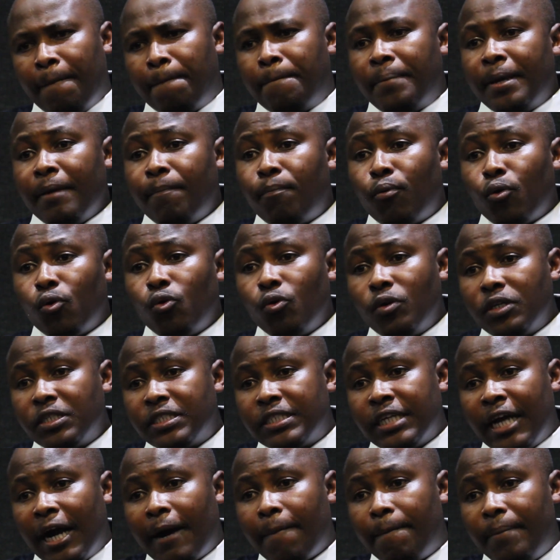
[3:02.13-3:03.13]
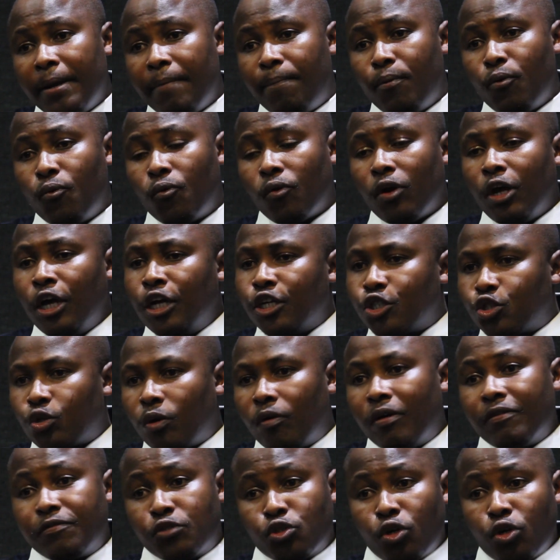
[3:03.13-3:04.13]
people who is young people. So we've